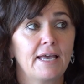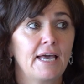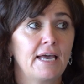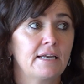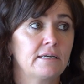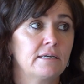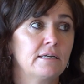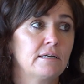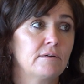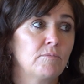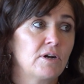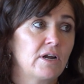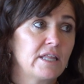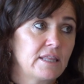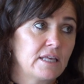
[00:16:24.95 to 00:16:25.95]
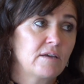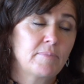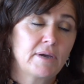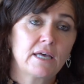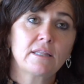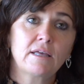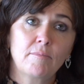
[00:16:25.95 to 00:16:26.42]
And when I think
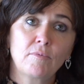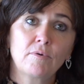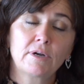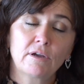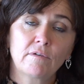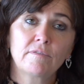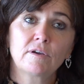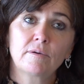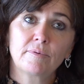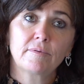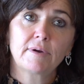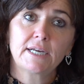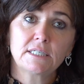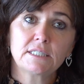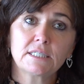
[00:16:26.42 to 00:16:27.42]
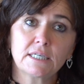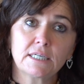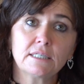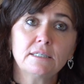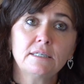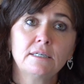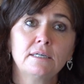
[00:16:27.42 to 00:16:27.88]
about that morning of the
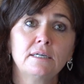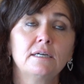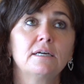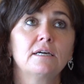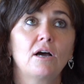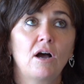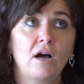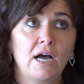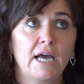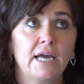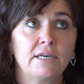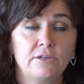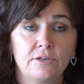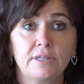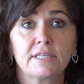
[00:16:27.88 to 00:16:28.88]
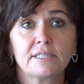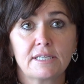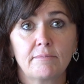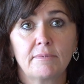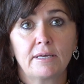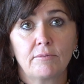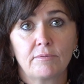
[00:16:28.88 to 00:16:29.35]
operation, I knew that
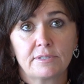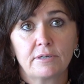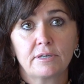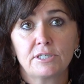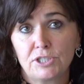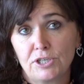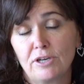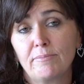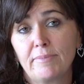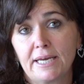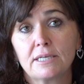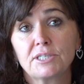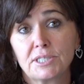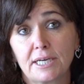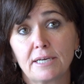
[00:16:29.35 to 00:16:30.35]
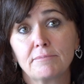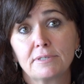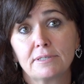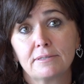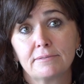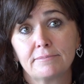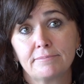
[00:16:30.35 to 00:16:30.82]
something was going to turn pear-shaped.